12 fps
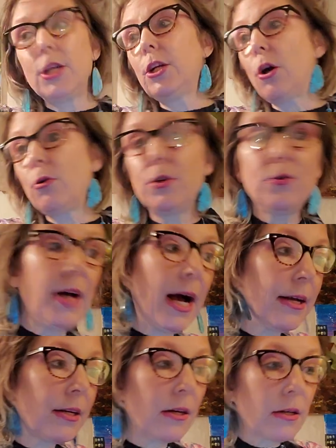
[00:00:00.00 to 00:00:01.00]
you know, you
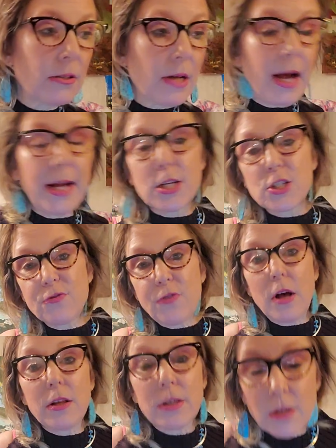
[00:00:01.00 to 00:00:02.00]
got your tires
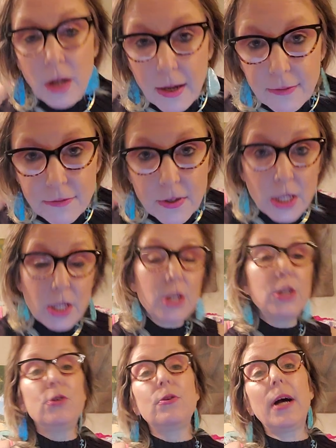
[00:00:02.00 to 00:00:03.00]
falling off,
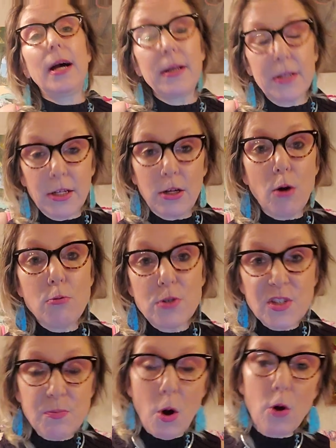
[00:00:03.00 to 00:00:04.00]
you got, you know,
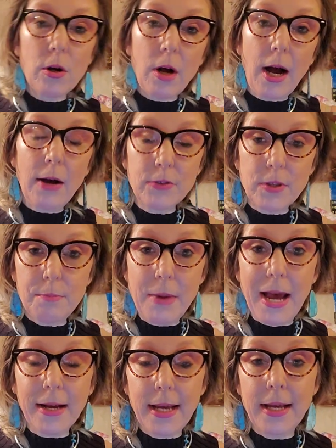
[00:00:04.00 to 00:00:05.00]
smoke out the
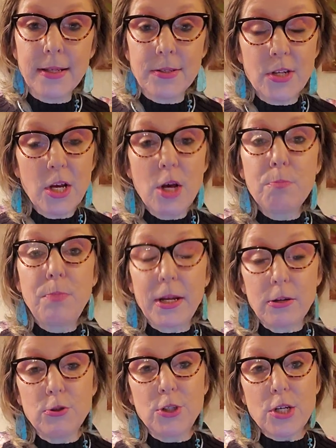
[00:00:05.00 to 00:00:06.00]
back end,
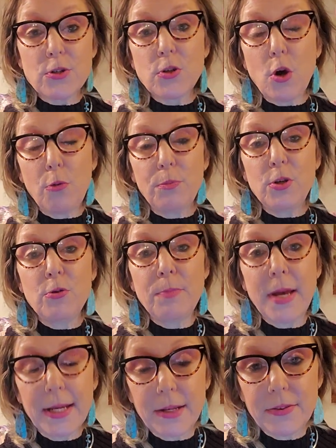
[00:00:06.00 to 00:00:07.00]
but you just hope you
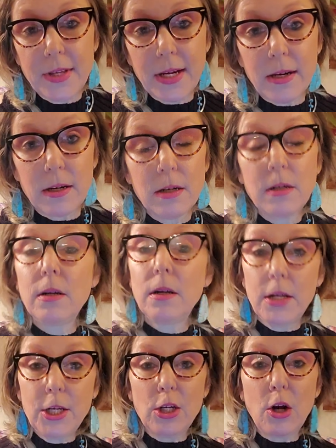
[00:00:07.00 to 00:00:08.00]
make it there
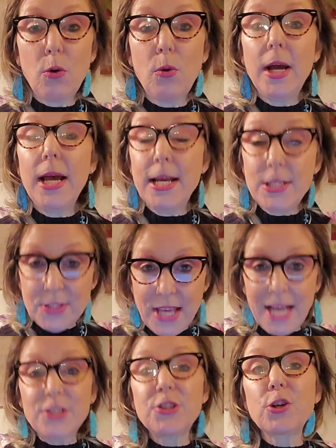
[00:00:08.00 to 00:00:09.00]
you know it's
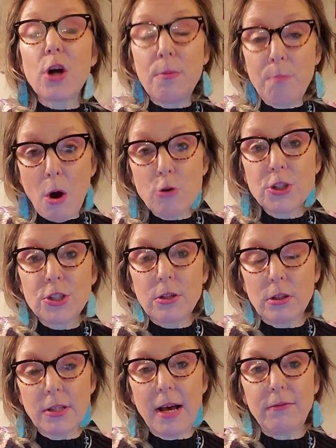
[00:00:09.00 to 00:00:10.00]
that's your
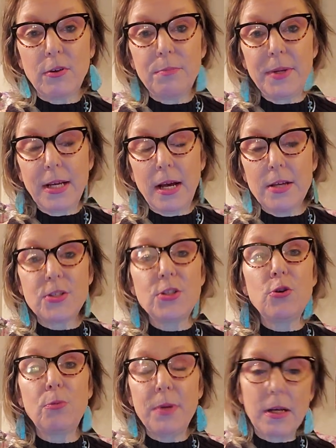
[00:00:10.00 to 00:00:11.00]
emotional level because
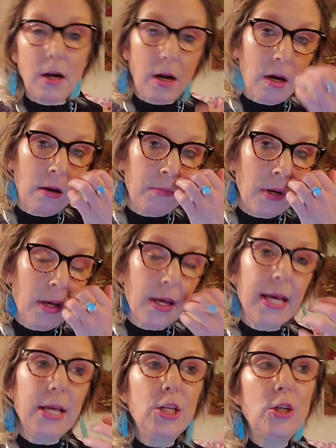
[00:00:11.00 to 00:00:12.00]
you'll become
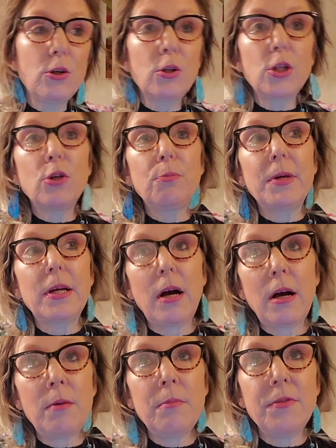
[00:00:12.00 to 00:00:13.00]
you'll you'll
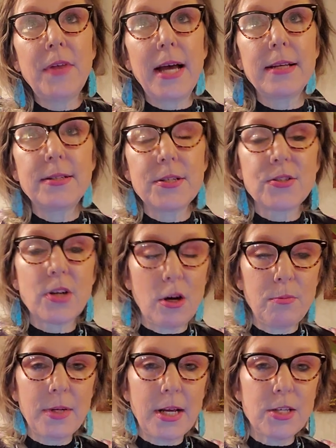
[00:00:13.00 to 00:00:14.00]
become that
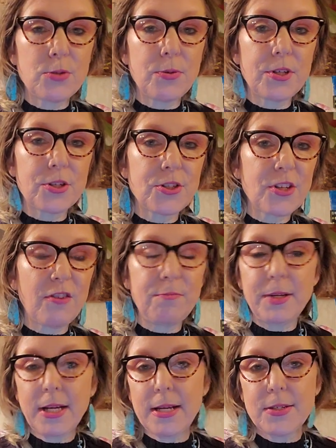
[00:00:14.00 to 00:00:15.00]
disharmonized with
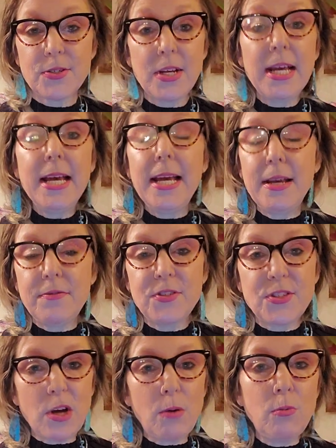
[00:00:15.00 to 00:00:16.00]
yourself because if
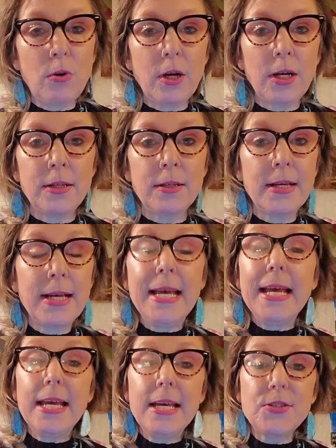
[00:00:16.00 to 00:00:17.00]
someone
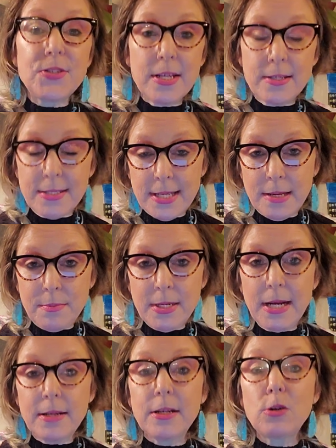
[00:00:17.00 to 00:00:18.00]
is
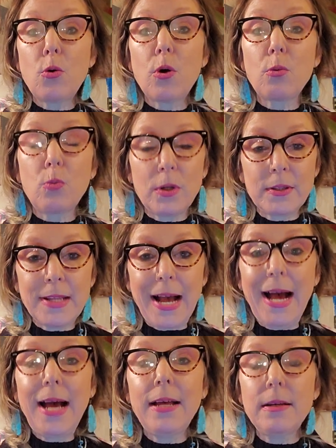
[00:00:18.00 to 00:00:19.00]
intimidated or will
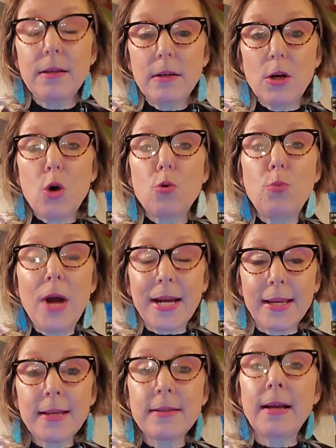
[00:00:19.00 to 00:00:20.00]
not
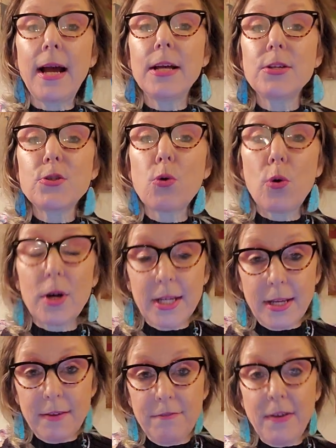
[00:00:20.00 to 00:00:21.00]
recognize or
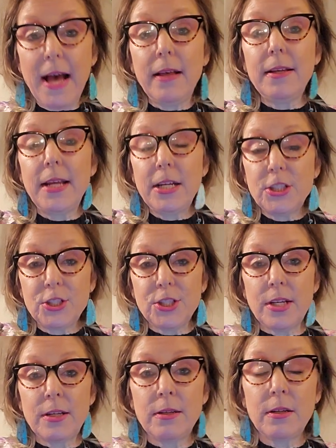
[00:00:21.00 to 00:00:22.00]
give
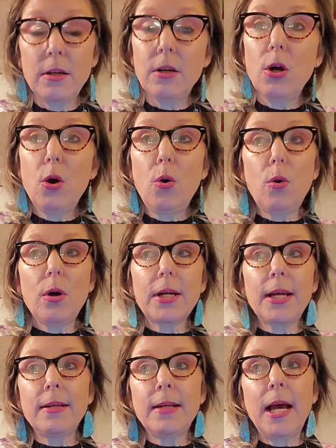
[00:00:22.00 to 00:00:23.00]
validation or
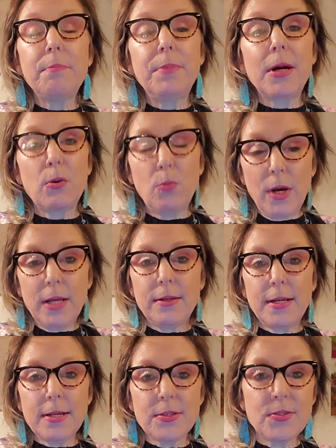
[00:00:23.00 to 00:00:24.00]
cannot bear
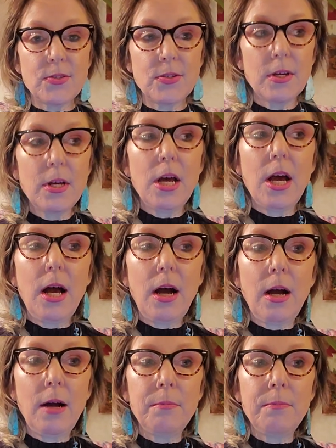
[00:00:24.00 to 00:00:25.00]
witness
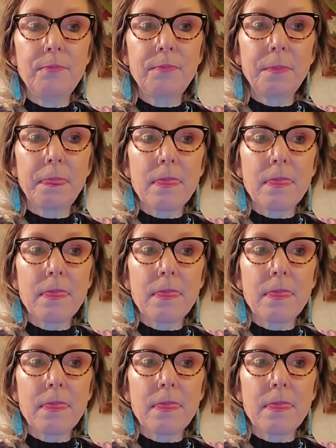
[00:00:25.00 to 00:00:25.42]
um